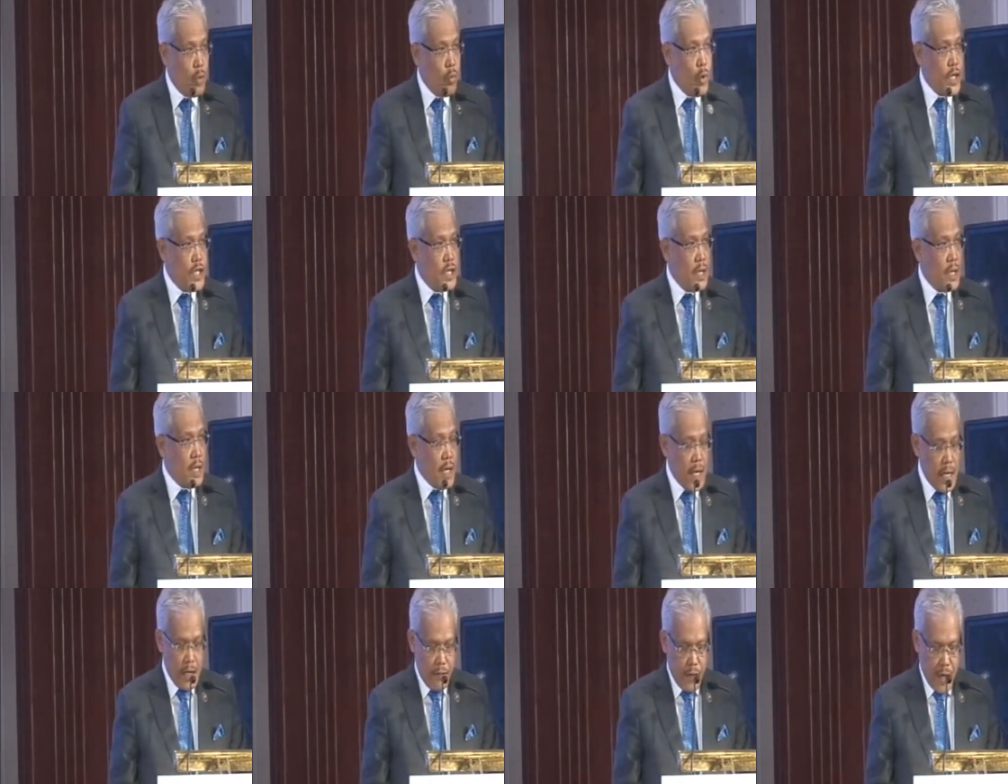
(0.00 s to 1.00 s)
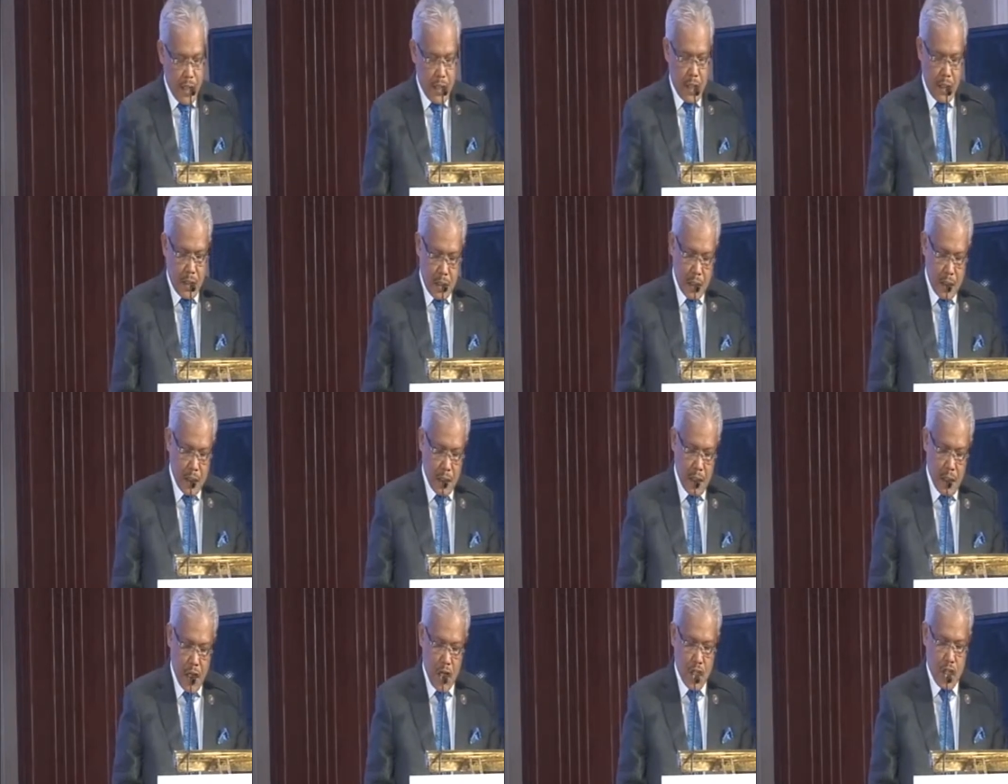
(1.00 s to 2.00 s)
which elevated the
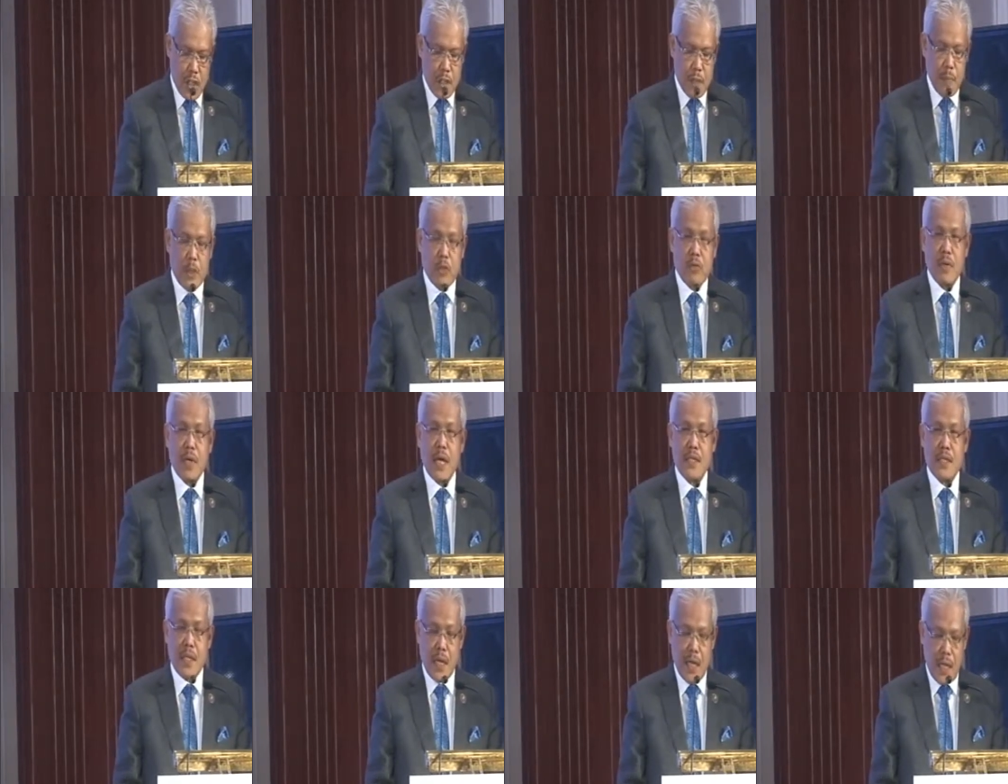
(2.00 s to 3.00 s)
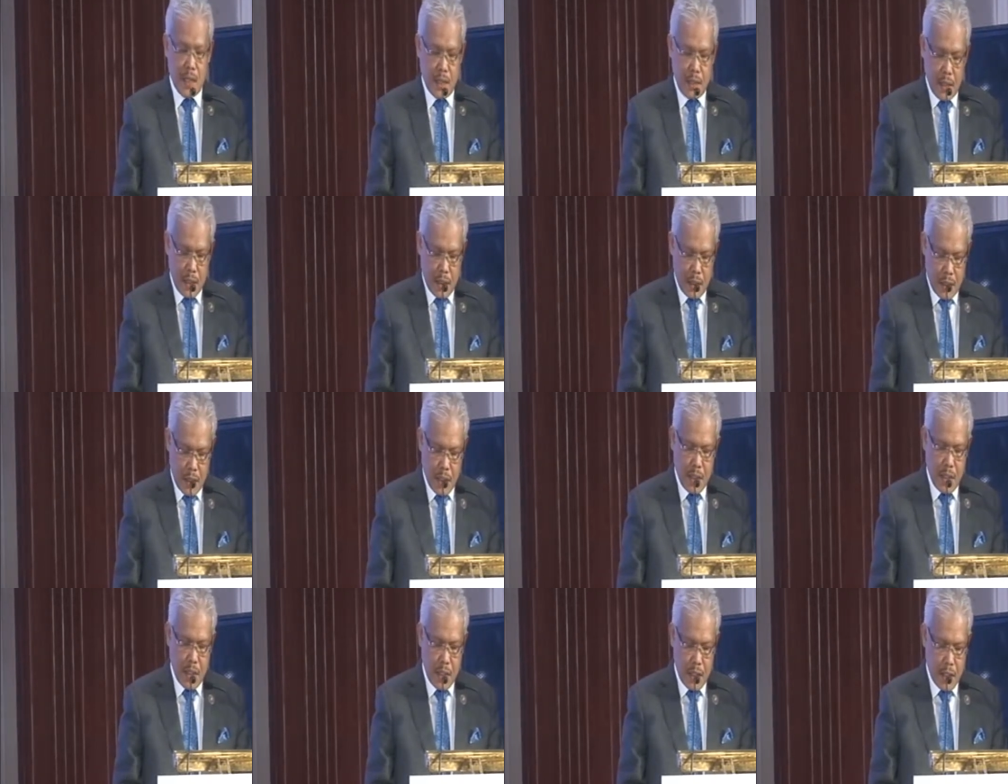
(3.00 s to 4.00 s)
relations between ASEAN and
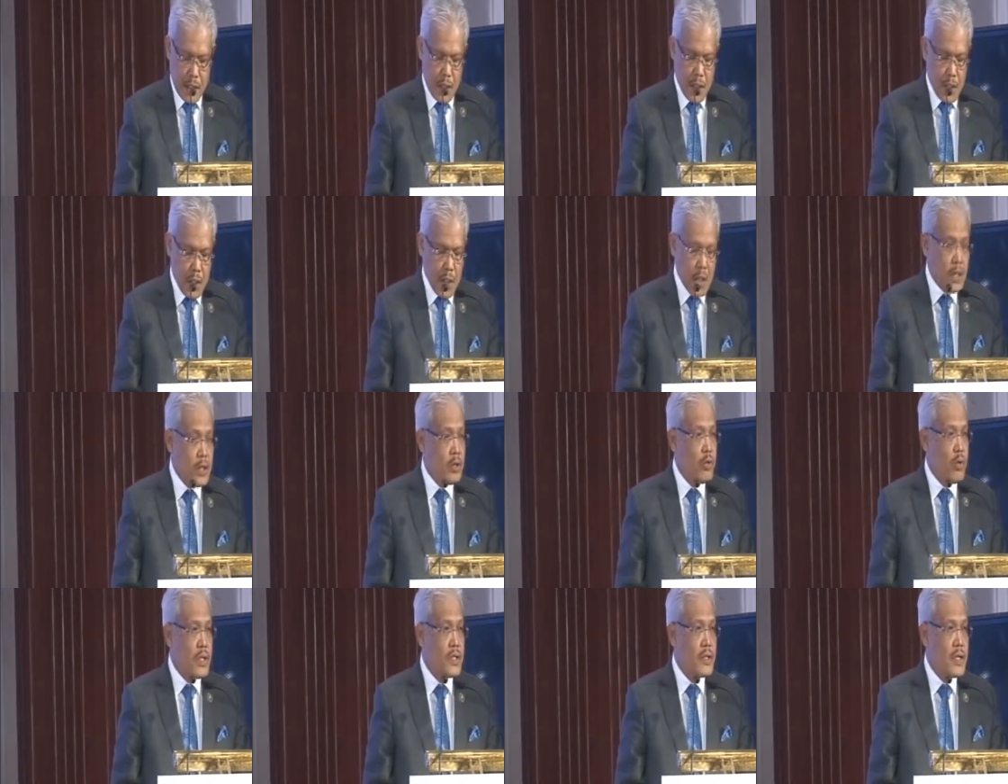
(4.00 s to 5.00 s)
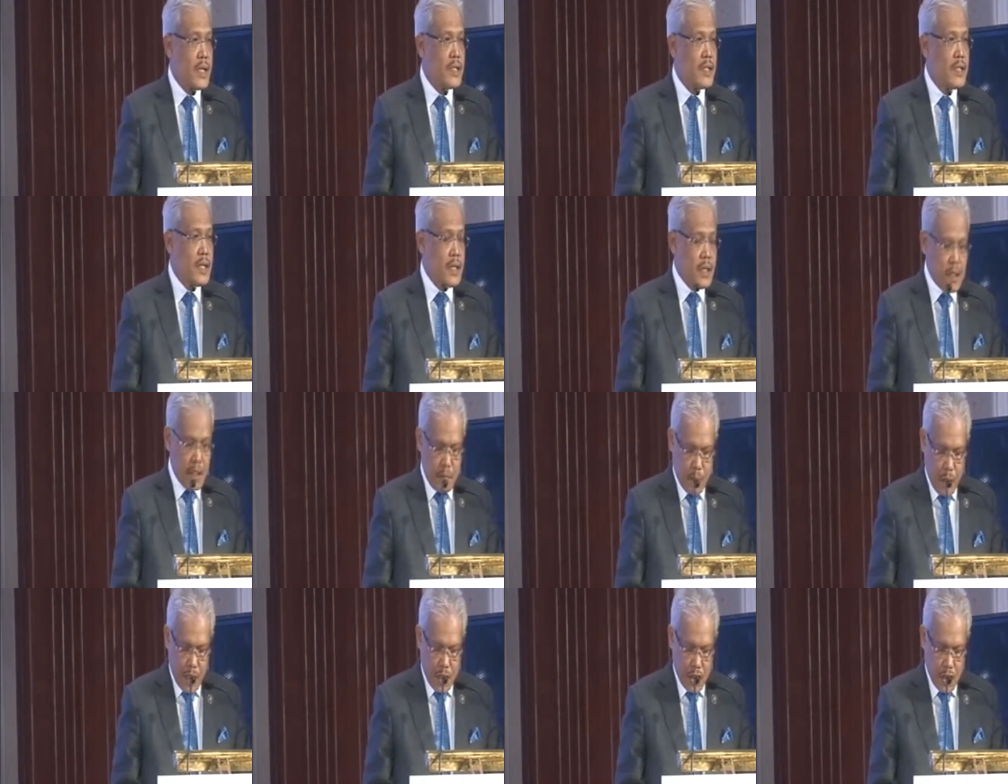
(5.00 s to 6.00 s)
India to a strategic
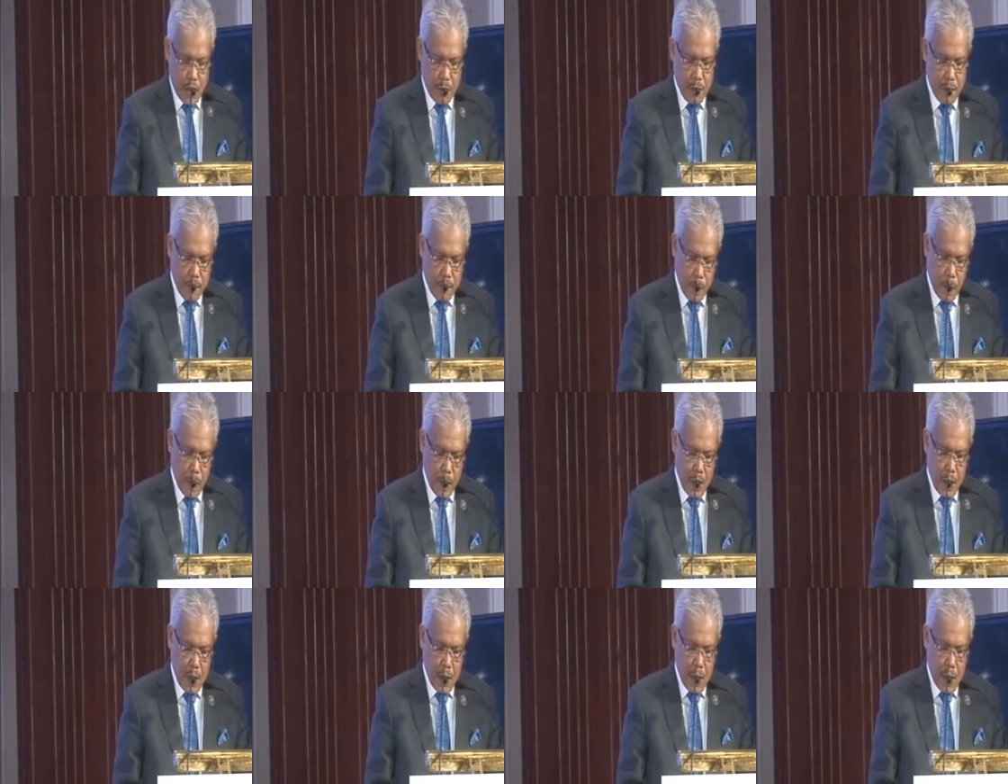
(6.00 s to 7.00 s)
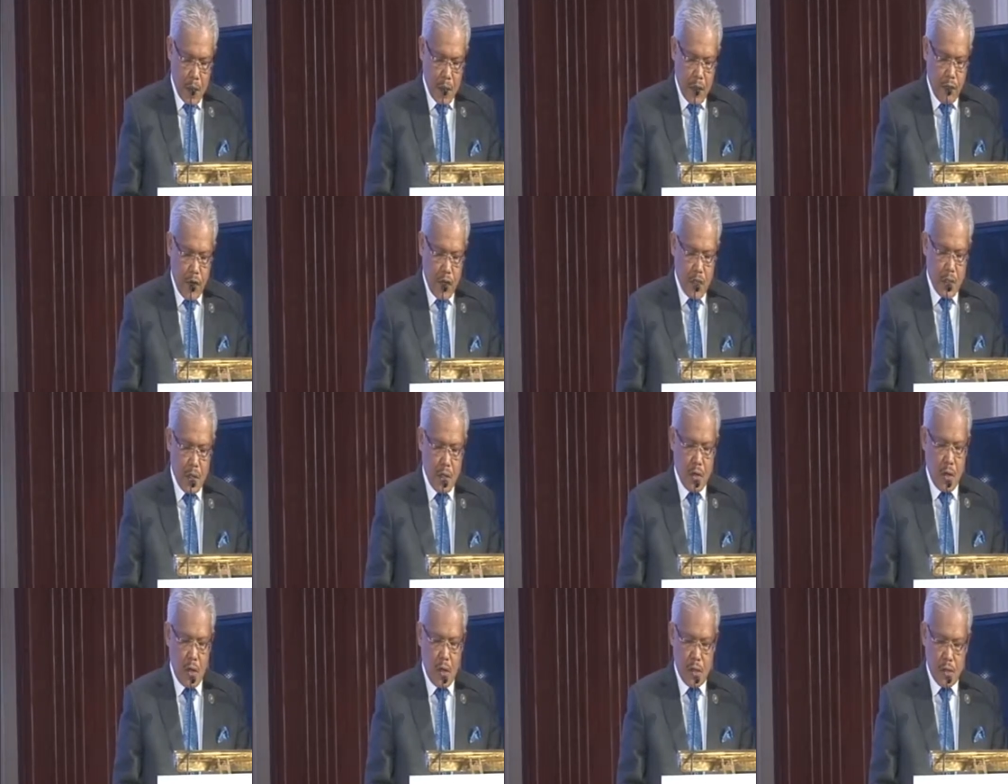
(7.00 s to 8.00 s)
partnership. The vision
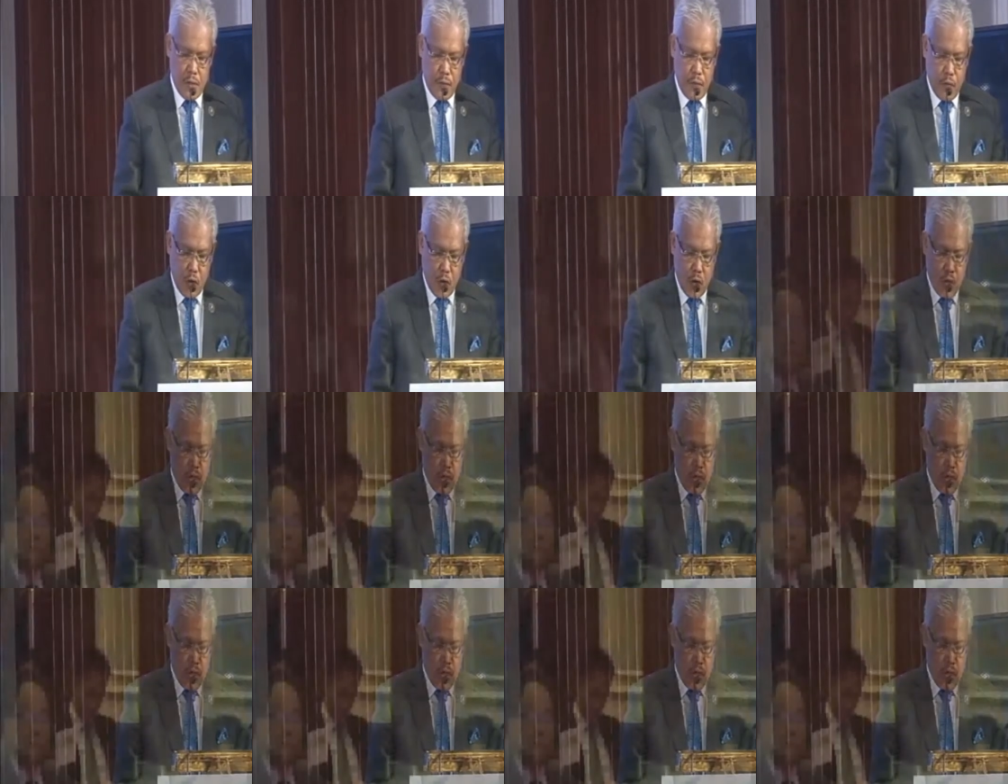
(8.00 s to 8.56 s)
calls for